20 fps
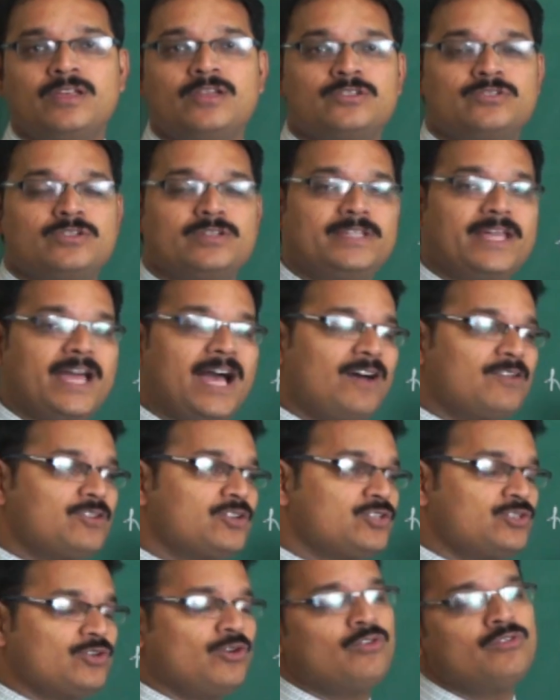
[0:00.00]
So they have
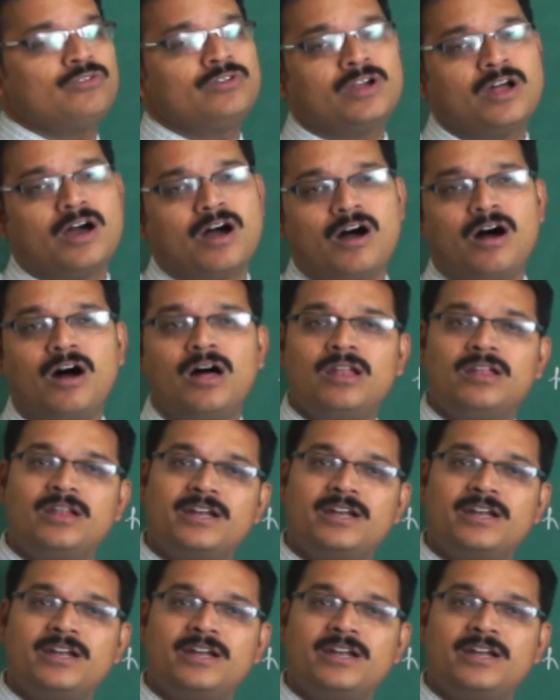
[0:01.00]
shown all